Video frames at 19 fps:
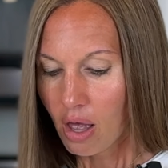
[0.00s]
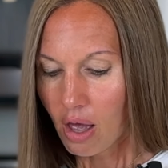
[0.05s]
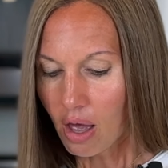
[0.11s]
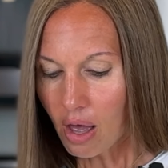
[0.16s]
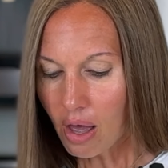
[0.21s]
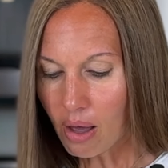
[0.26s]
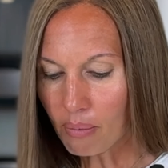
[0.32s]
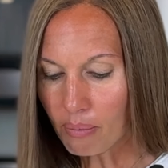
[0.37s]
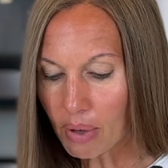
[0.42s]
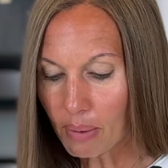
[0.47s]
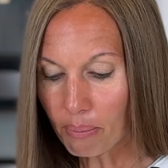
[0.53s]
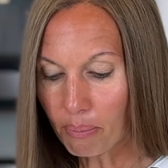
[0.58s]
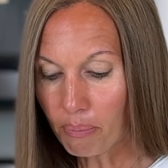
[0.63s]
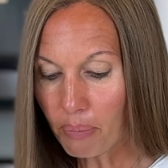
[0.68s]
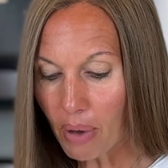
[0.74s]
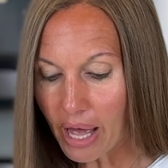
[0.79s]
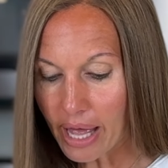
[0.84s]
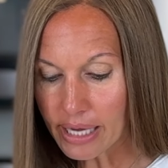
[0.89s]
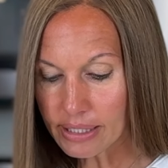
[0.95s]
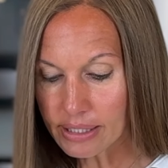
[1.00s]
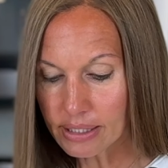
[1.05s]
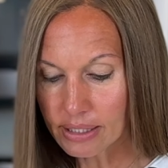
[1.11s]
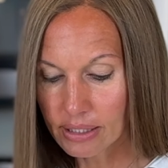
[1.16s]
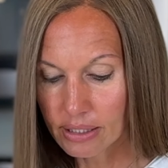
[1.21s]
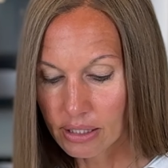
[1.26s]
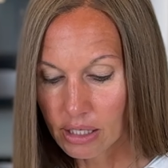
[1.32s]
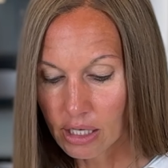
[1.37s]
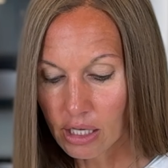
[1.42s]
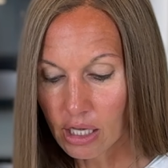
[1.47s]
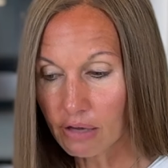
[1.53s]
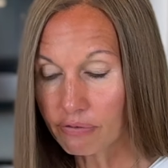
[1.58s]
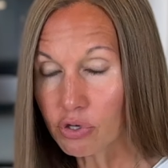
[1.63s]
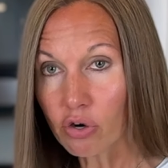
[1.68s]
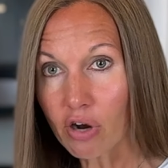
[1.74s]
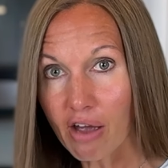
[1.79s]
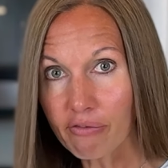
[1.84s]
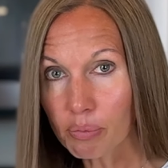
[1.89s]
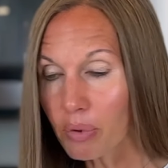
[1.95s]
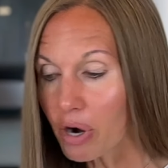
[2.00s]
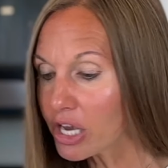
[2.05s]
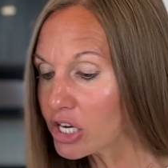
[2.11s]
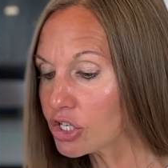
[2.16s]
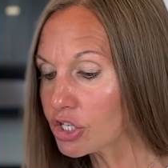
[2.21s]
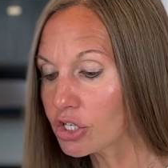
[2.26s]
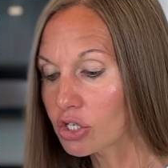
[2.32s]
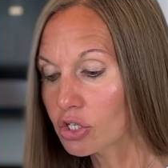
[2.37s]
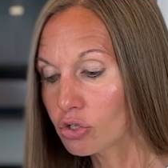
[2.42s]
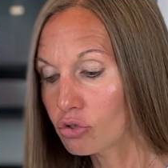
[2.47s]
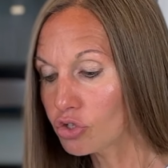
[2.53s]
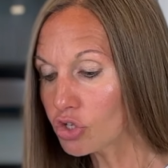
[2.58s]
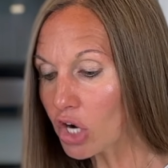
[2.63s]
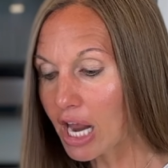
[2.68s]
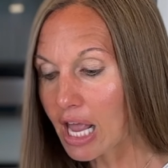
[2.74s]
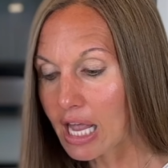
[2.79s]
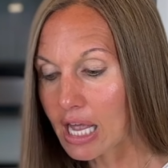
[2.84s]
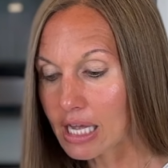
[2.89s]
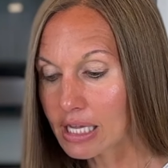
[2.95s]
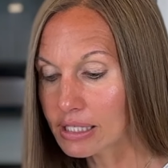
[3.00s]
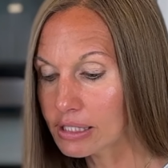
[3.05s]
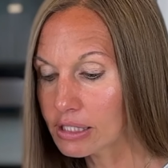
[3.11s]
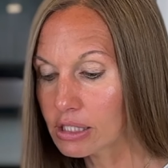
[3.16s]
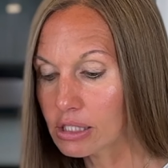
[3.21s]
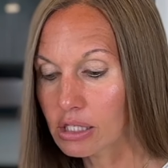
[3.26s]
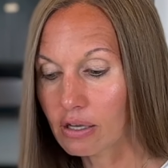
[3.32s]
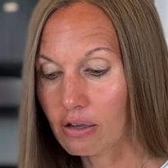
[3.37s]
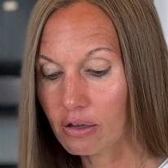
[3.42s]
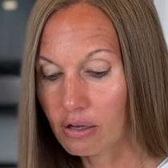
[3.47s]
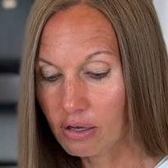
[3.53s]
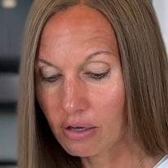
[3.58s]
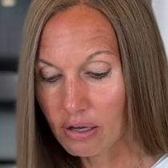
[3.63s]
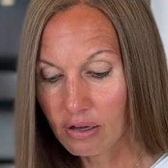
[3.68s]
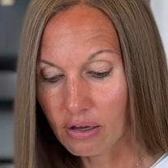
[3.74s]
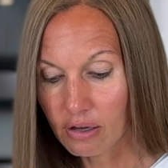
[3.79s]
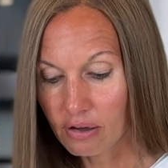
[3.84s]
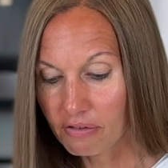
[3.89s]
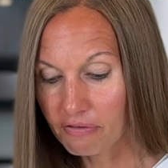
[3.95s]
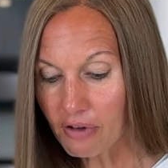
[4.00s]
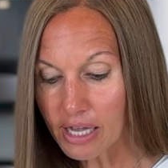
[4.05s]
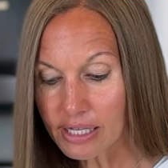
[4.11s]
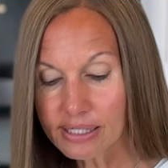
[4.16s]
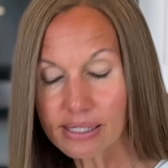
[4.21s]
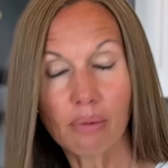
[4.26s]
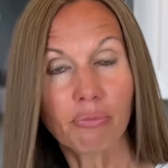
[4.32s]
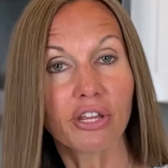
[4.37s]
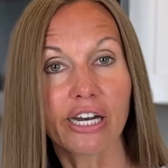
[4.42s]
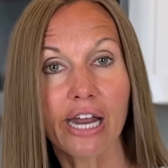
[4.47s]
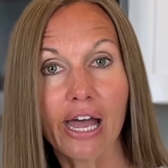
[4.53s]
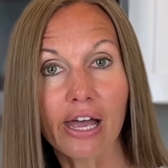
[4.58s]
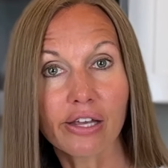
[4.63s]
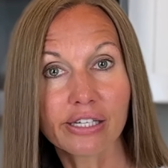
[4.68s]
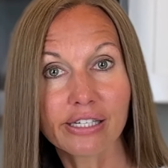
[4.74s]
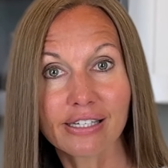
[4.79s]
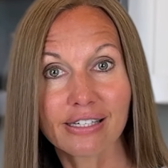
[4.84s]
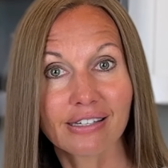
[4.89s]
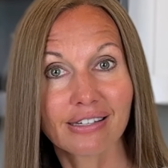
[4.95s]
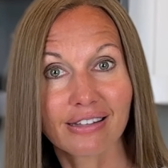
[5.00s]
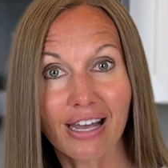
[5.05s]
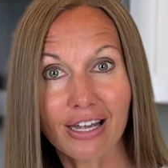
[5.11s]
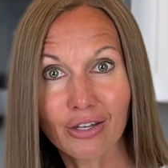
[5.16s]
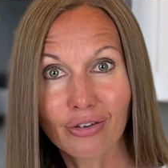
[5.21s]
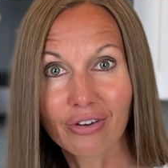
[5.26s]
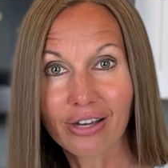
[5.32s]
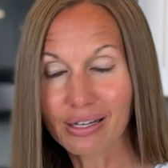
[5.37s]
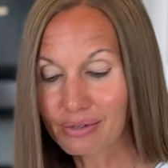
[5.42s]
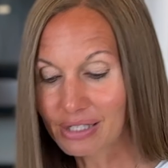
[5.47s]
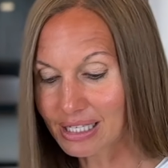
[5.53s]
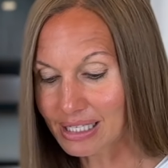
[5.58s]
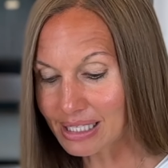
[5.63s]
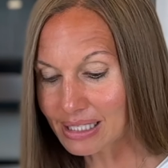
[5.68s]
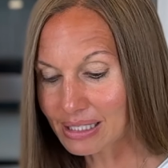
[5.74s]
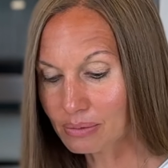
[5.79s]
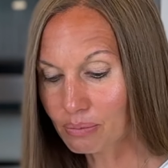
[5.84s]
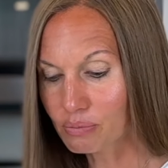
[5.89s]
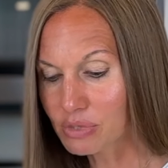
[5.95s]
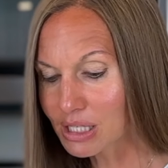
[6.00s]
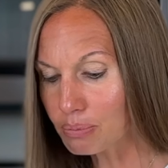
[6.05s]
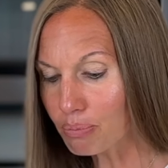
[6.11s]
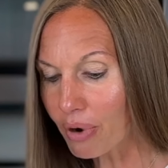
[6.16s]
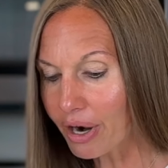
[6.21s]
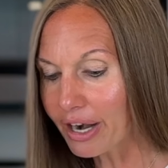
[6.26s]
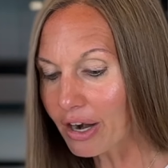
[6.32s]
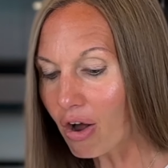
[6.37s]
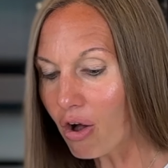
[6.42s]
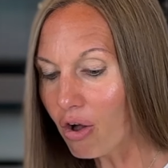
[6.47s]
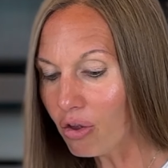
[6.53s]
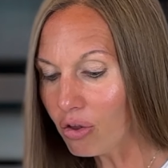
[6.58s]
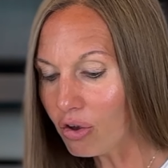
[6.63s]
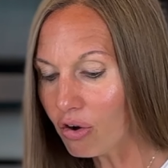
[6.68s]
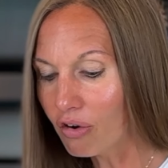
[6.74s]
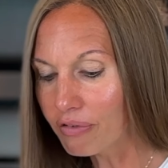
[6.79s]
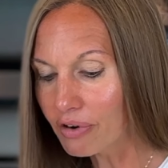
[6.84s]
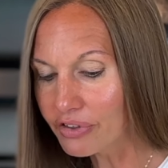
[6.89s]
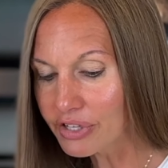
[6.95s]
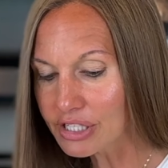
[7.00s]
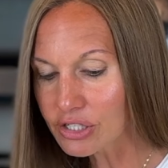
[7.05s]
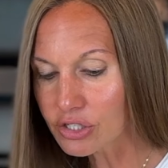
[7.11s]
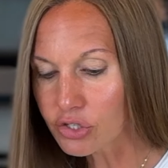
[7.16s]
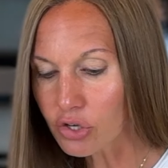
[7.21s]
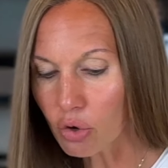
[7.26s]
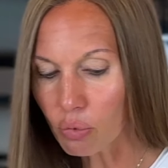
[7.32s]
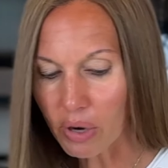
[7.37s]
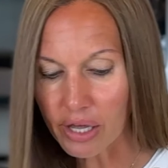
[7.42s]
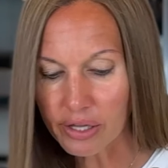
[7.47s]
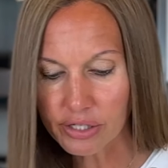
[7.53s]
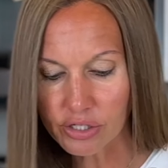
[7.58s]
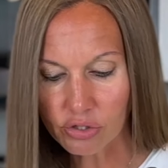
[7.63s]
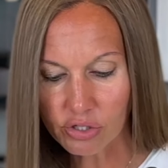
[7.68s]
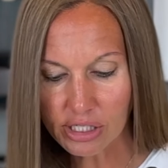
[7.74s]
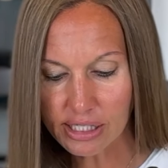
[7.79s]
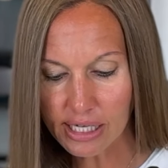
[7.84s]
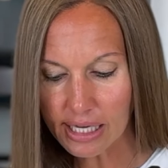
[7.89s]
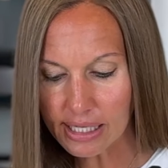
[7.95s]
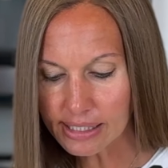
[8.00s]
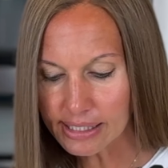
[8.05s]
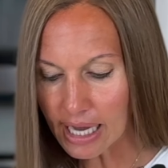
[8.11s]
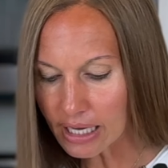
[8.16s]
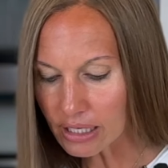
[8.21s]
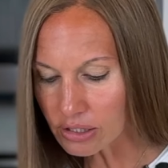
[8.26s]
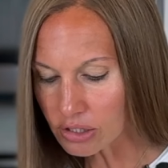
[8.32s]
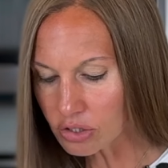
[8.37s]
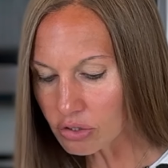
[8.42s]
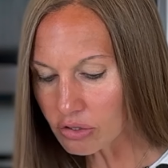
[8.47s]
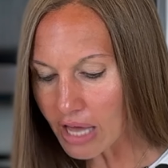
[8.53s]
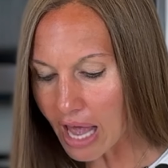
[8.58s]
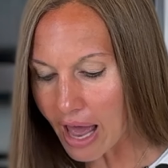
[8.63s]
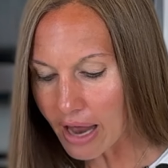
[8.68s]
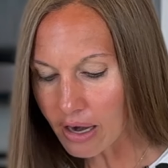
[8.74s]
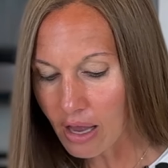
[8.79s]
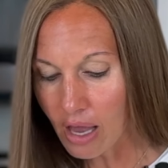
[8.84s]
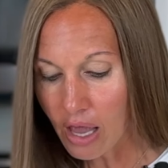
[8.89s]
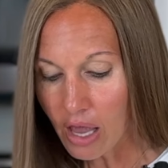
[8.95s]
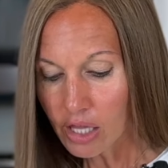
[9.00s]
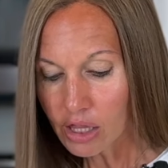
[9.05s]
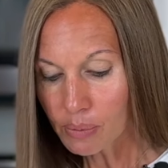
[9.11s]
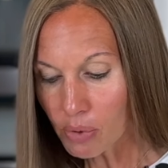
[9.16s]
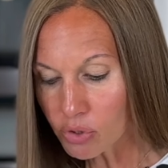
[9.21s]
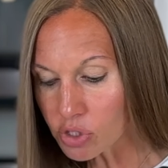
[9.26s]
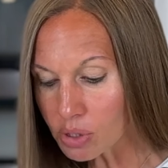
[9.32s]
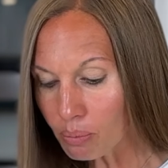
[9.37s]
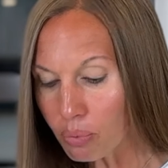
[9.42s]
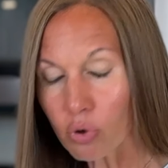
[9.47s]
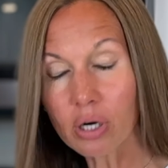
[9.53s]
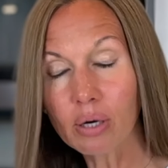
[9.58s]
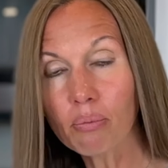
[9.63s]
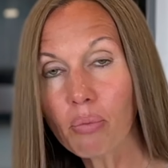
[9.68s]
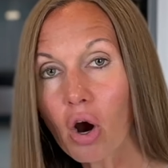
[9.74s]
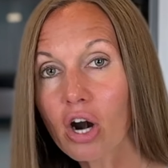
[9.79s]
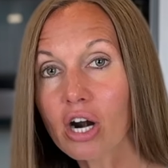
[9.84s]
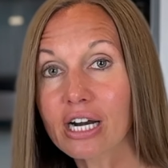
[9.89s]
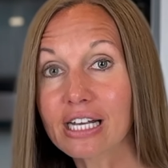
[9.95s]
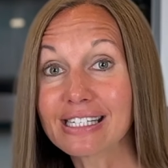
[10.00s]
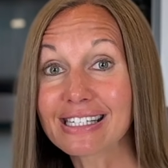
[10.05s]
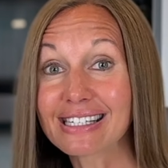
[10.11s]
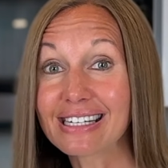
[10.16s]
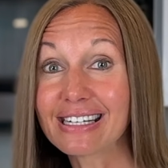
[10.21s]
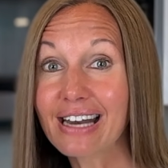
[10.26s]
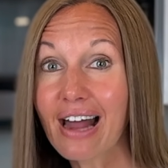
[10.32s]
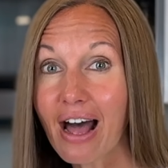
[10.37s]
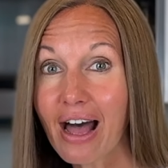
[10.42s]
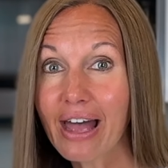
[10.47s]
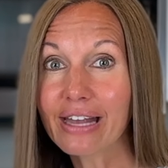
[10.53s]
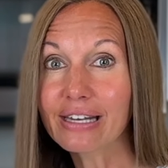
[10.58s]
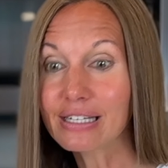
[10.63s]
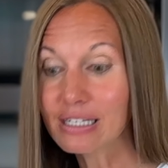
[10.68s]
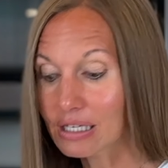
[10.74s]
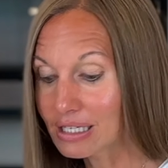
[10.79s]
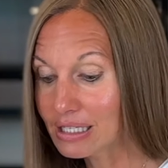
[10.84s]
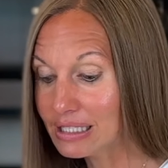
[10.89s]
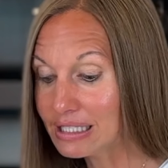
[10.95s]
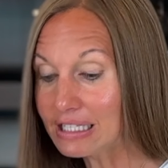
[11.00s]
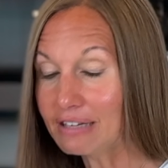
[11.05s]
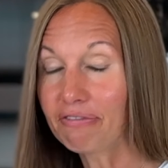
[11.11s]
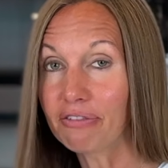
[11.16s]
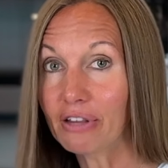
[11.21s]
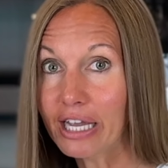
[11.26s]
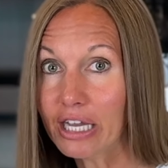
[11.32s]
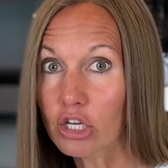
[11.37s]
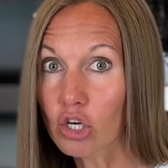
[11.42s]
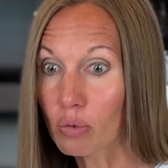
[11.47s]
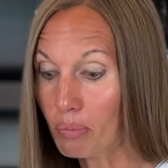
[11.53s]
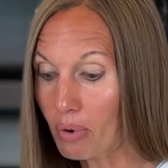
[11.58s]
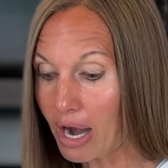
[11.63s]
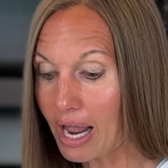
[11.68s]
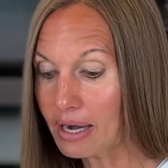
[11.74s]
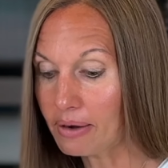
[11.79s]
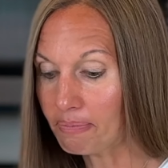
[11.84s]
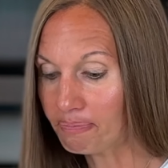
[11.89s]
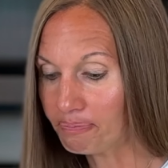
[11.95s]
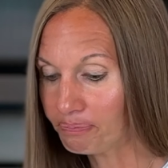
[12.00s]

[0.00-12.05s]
But if you don't have a brush, use your hands, find something else that you can just spread it all over this dough with. So just take a second to do that. The most important part is to not deflate your bread.